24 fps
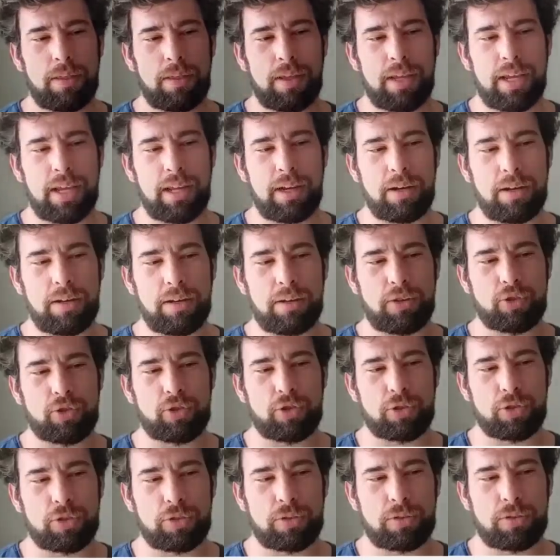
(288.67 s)
in
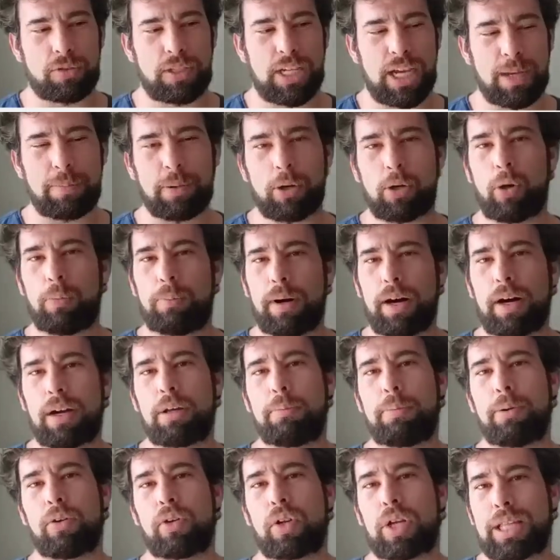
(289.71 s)
typical
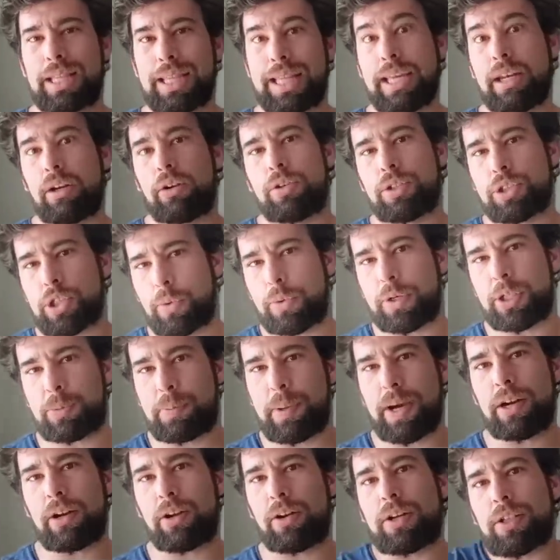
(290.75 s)
bodybuilding, leaner is always
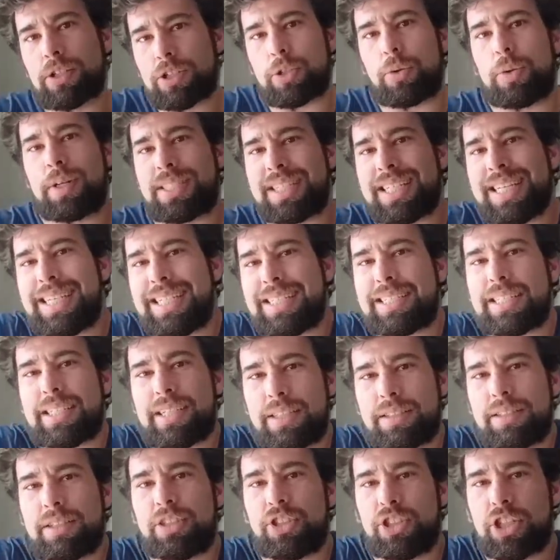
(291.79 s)
better, and so it's
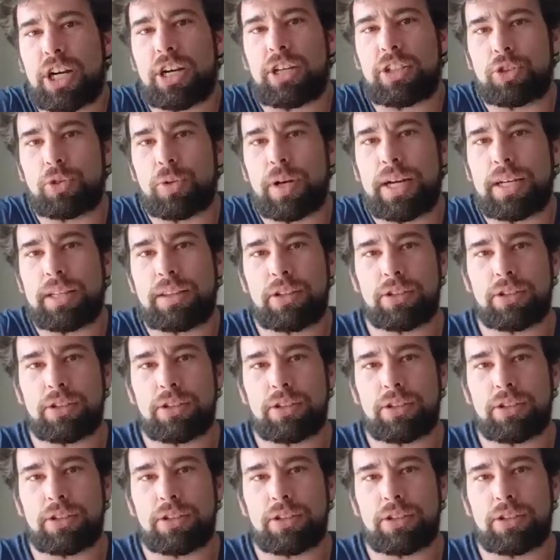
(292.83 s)
easy to judge, right?